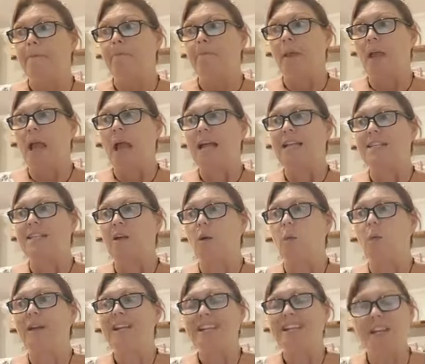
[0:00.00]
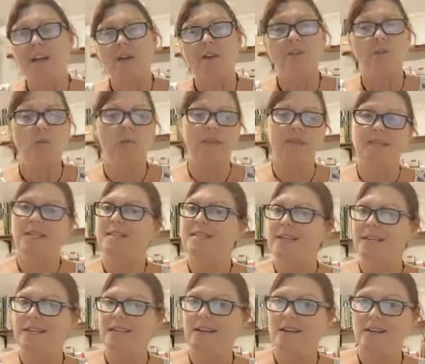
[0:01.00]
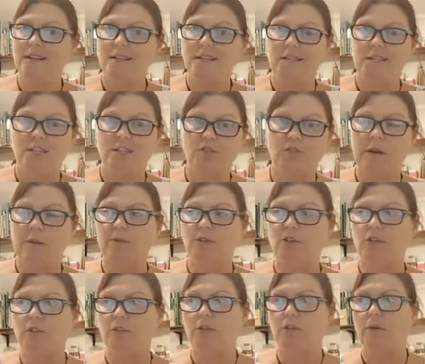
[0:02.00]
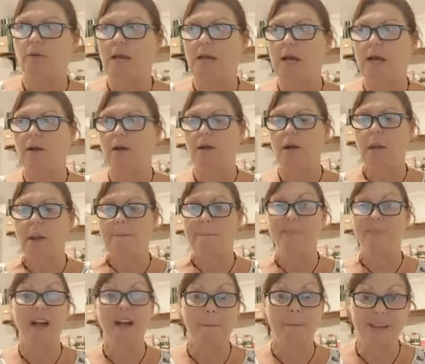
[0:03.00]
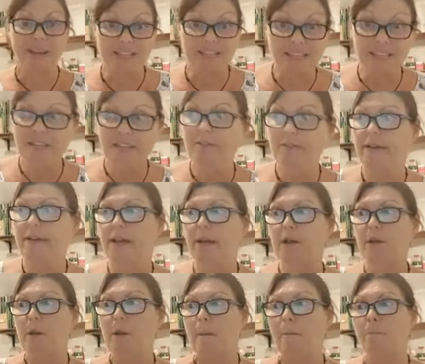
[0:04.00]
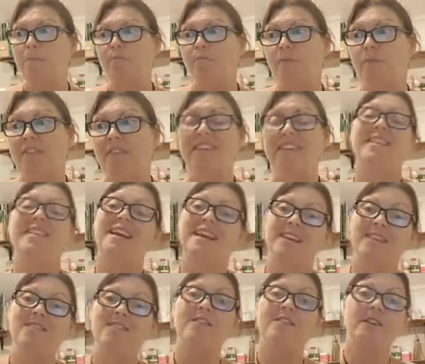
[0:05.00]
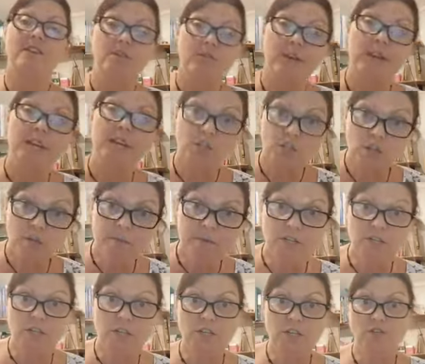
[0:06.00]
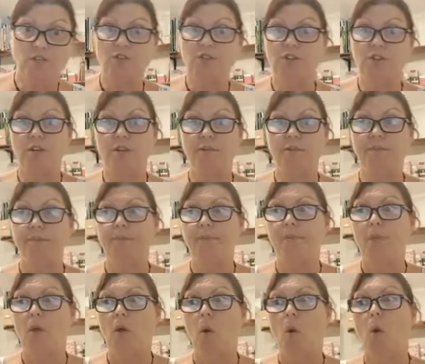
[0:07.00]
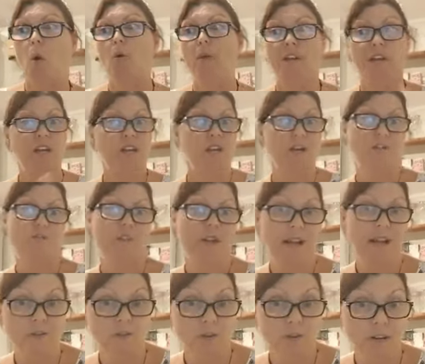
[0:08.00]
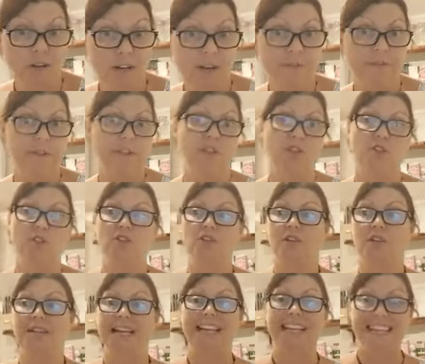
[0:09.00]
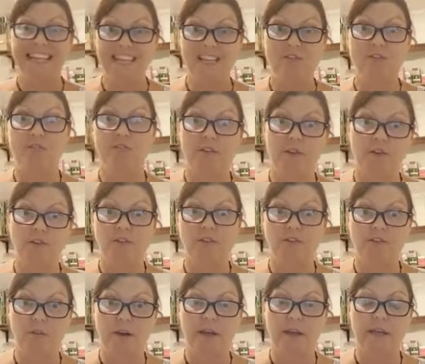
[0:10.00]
And so we know that when there's any kind of disruption to our gut bacteria, then that can either create too much estrogen or it can create not enough estrogen and neither of those are great.